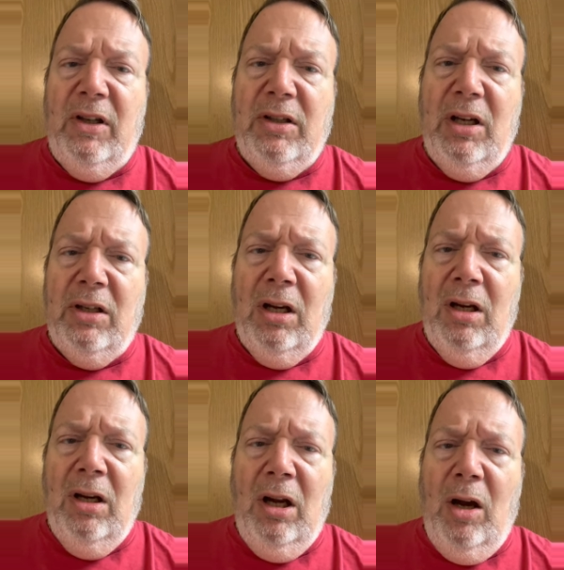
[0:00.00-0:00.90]
He says,
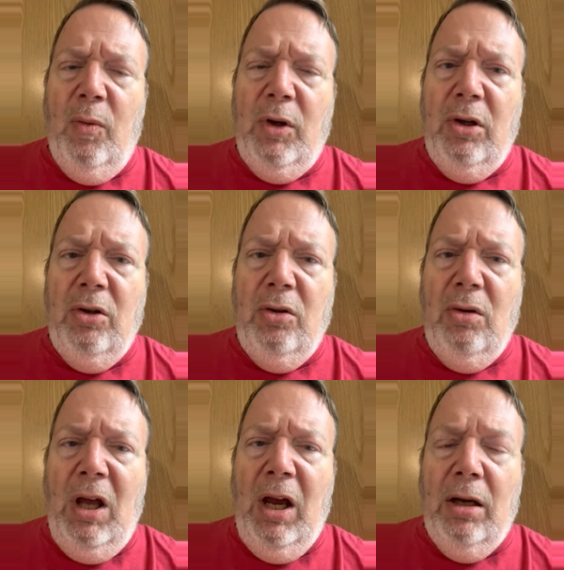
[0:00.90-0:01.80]
how are we going to do
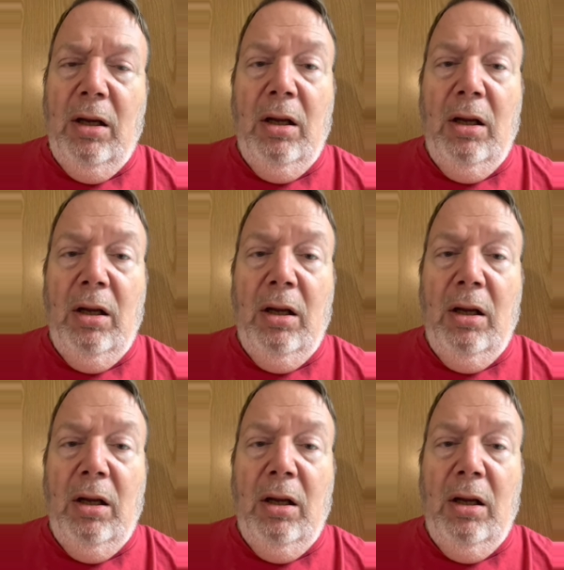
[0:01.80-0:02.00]
that?